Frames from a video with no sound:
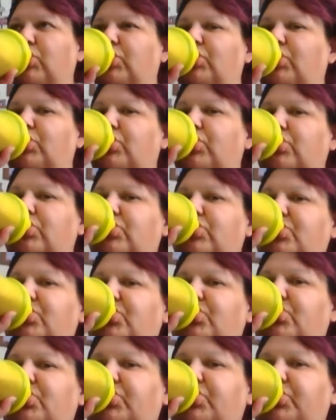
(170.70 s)

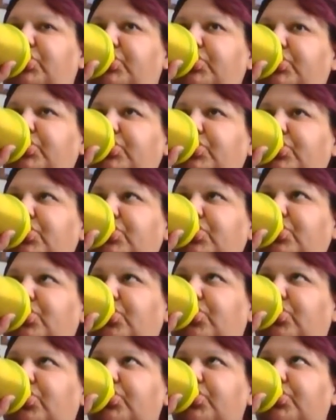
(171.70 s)

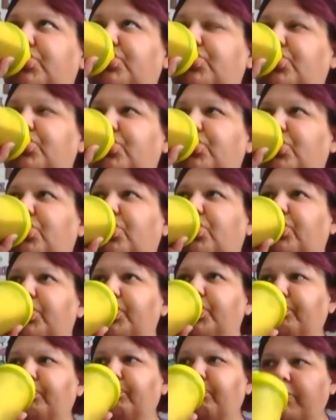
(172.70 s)

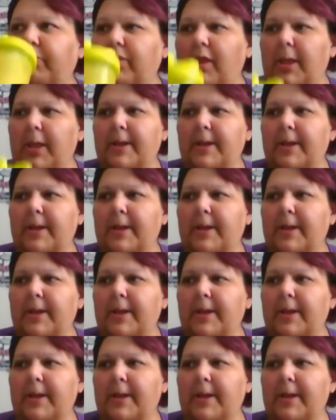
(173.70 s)
(silence)